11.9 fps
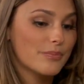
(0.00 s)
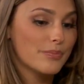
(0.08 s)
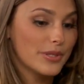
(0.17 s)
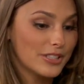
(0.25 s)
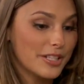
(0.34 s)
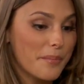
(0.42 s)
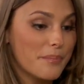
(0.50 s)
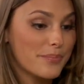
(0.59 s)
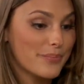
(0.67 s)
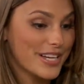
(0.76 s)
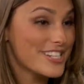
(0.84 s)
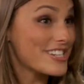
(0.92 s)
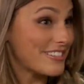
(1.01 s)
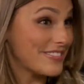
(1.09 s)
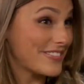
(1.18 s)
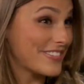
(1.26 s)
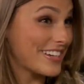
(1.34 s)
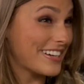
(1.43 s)
building a bunch
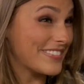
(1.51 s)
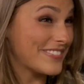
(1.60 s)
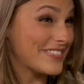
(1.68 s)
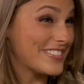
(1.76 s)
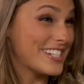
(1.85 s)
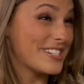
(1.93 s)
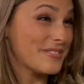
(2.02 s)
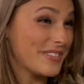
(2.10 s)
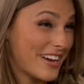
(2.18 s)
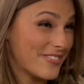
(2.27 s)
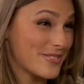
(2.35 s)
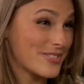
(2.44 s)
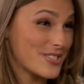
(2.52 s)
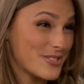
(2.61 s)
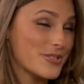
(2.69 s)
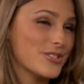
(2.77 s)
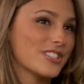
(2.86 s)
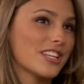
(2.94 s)
of digital platforms and
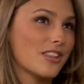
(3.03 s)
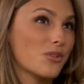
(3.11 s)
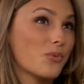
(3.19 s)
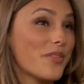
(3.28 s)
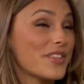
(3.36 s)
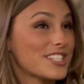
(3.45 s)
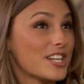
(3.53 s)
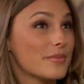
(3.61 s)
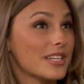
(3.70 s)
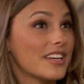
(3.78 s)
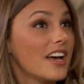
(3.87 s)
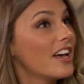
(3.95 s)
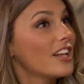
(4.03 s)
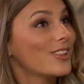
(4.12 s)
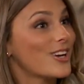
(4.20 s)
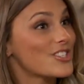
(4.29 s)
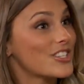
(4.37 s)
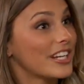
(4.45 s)
tools, and the one that's going to be
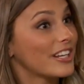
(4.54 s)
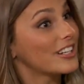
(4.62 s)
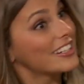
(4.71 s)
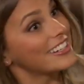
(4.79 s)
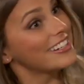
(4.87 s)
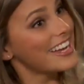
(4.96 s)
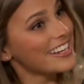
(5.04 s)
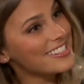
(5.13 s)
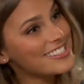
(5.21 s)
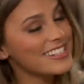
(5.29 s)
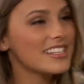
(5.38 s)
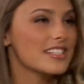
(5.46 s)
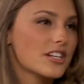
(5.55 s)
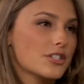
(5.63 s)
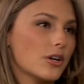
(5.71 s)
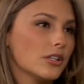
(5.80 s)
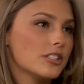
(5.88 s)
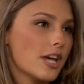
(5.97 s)
launching next is
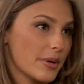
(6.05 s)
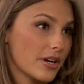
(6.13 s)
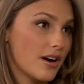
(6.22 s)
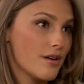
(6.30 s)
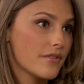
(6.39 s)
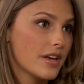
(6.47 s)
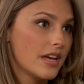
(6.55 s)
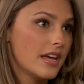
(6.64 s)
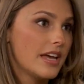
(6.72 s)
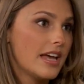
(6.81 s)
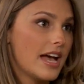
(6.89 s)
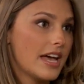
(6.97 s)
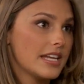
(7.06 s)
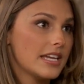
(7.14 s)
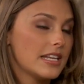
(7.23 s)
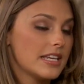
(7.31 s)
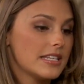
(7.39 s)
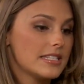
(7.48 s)
actually called Demikov. And
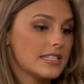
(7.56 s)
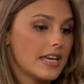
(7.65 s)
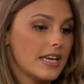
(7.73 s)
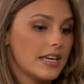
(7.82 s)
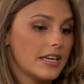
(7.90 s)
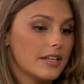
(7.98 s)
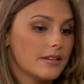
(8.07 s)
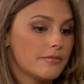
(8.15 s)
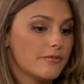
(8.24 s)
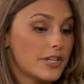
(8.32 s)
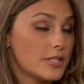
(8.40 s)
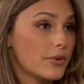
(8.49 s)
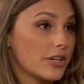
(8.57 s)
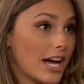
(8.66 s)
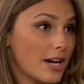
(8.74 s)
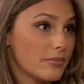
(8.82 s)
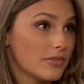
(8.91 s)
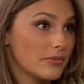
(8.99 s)
it is a Facebook
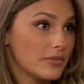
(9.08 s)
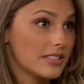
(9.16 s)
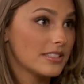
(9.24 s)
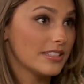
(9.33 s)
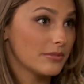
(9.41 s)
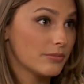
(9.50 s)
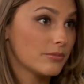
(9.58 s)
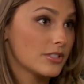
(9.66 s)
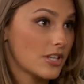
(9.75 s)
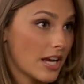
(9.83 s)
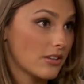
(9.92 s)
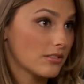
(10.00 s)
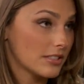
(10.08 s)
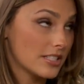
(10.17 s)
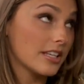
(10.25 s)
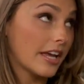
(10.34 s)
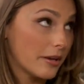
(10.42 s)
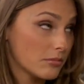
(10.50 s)
app, it's
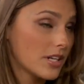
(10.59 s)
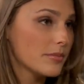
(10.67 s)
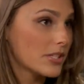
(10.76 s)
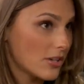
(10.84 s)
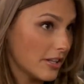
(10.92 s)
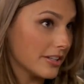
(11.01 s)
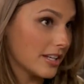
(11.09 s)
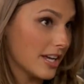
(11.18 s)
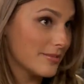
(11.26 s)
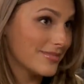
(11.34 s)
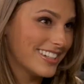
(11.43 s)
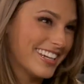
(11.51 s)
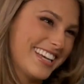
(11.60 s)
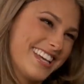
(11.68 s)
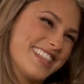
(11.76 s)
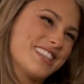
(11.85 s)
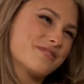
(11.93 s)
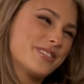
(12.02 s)
a game, I'm going to call it a game,
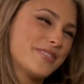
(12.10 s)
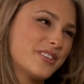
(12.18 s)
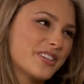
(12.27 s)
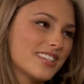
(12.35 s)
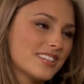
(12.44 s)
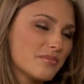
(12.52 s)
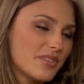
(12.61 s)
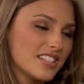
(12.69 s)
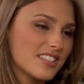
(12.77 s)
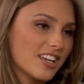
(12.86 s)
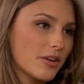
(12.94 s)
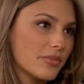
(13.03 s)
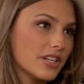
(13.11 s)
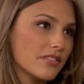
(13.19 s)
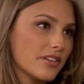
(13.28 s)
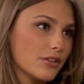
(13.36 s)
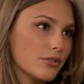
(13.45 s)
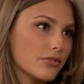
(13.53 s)
that we built with this amazing company in
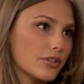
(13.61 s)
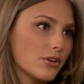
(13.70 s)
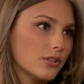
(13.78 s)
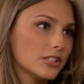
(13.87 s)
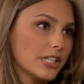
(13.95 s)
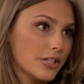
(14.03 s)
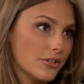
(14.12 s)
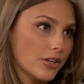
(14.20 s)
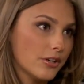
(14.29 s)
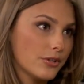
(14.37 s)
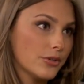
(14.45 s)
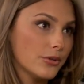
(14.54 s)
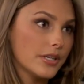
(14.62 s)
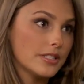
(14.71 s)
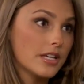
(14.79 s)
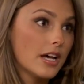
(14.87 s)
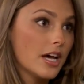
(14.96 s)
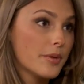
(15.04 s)
Vancouver called Aogo, who
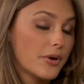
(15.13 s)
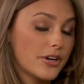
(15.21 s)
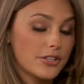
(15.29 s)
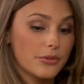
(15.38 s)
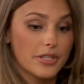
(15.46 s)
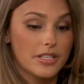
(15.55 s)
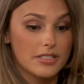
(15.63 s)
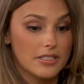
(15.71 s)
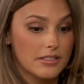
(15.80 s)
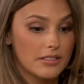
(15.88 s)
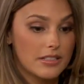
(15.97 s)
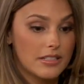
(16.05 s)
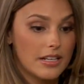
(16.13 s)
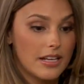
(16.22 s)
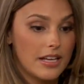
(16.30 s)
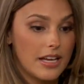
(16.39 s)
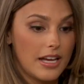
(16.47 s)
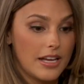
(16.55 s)
has partnered with us and
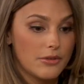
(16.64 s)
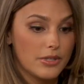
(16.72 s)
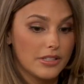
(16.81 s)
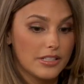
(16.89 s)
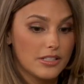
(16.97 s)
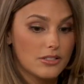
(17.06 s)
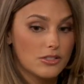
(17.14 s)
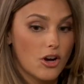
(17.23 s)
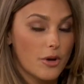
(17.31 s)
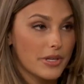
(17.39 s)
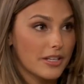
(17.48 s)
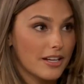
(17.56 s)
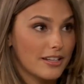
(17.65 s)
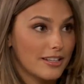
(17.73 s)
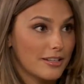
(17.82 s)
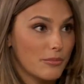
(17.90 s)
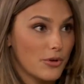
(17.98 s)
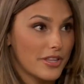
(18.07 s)
really taught me
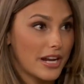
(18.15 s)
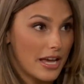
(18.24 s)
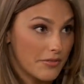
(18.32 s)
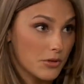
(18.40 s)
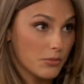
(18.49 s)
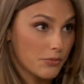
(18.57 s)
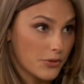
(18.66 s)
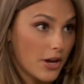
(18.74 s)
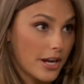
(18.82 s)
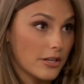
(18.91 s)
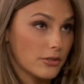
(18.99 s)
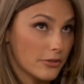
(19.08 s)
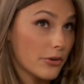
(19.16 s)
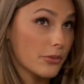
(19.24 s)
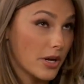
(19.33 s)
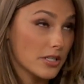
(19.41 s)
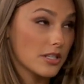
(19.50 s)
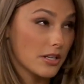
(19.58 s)
more than I ever thought I would or
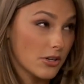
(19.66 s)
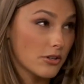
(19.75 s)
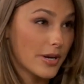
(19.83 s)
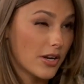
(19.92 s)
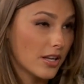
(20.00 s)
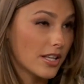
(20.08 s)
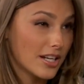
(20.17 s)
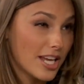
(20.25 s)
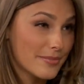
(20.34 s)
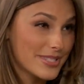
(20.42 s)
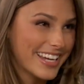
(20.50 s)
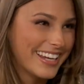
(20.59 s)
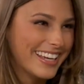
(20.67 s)
wanted to know about online games.